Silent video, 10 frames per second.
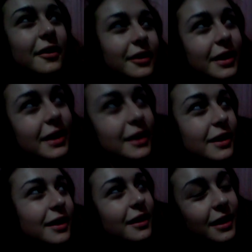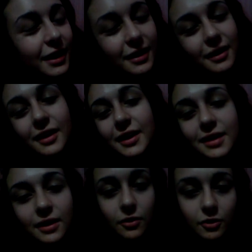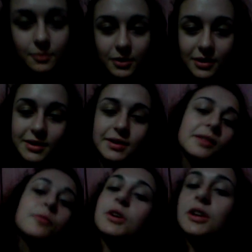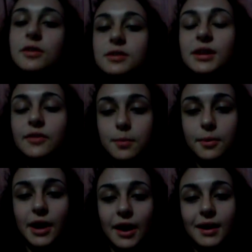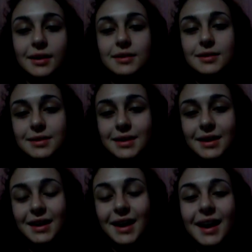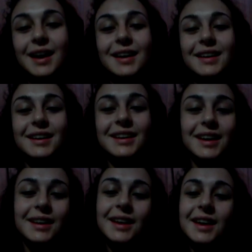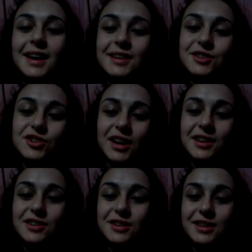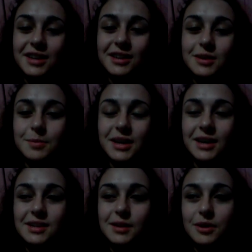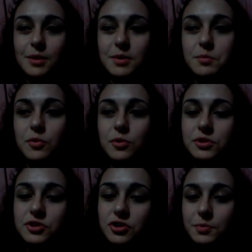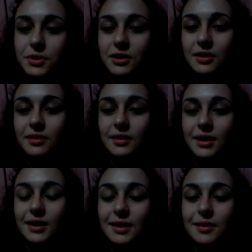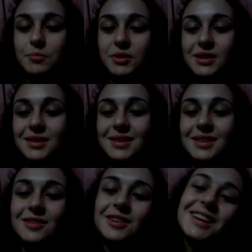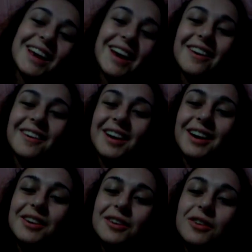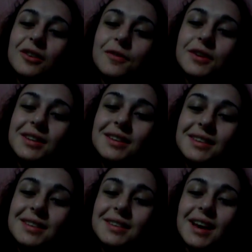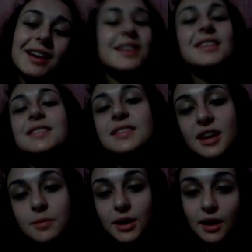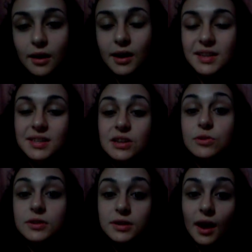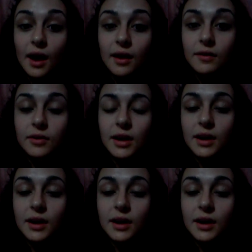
Okay, and I think Homer is one of those lovable characters. Again, he has changed into being something a bit more stupider, but still caring. I don't know if it's exactly the same caring as he used to have,